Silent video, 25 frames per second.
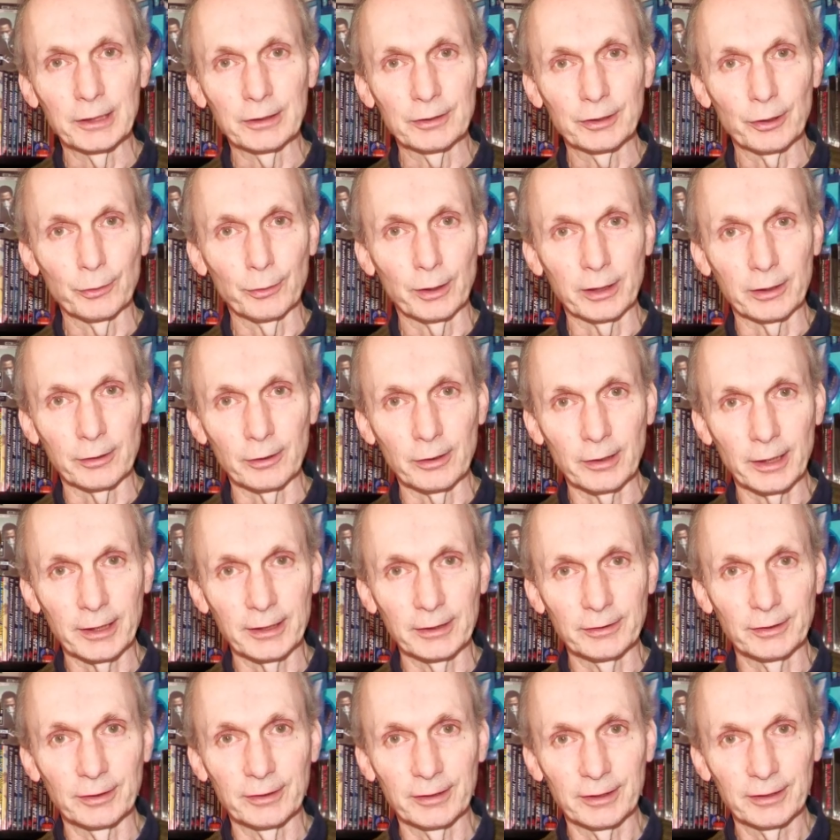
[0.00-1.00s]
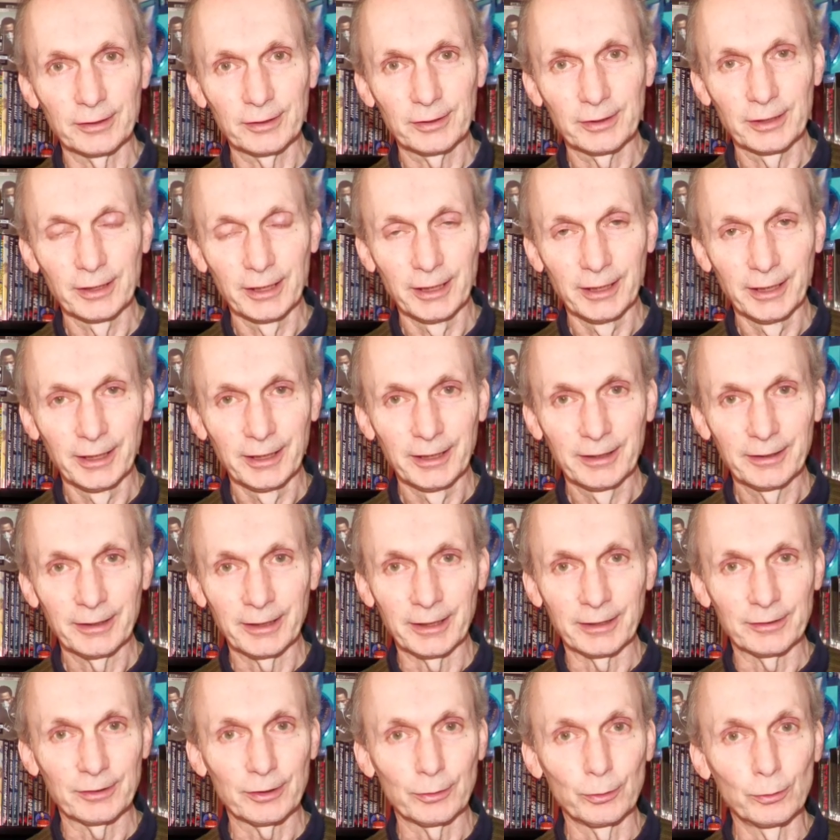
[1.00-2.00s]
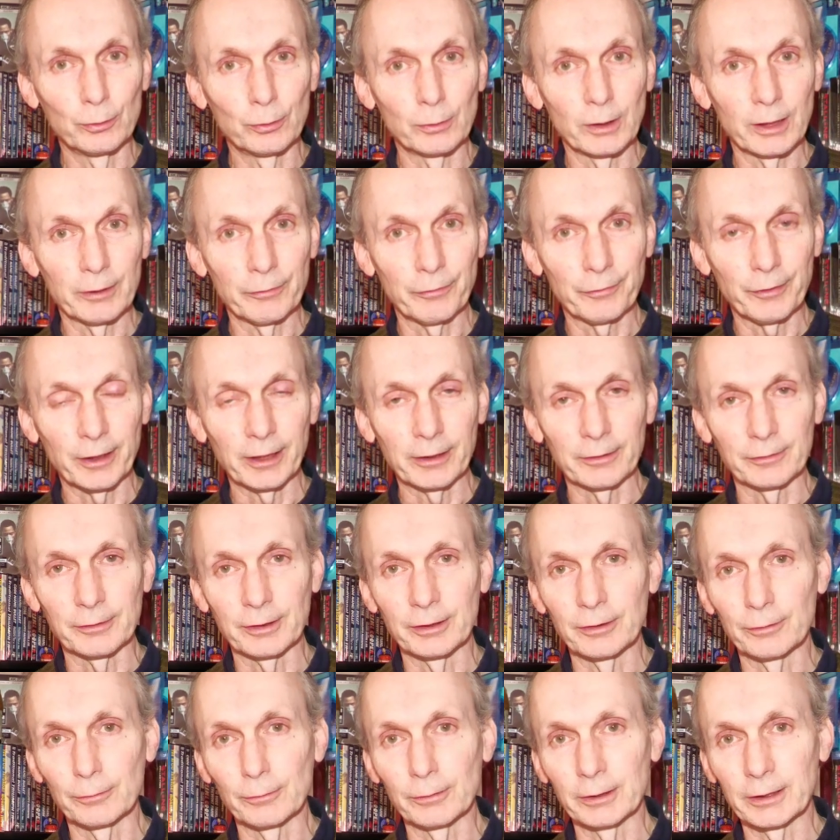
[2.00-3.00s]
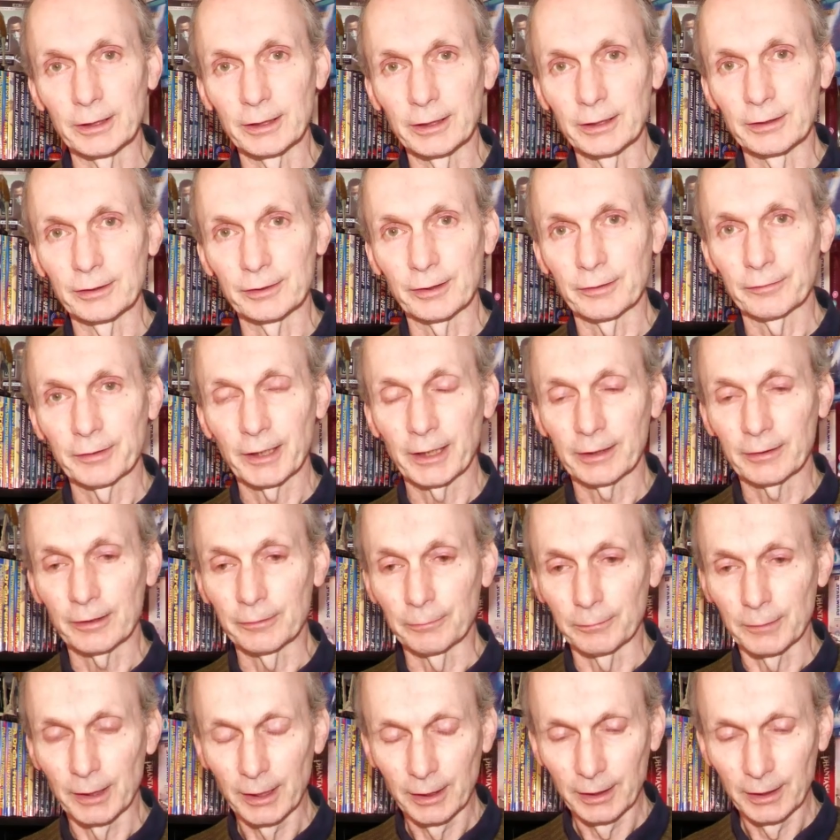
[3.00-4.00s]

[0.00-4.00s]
200 Laserdiscs, that's all I've found in all the years I've had them.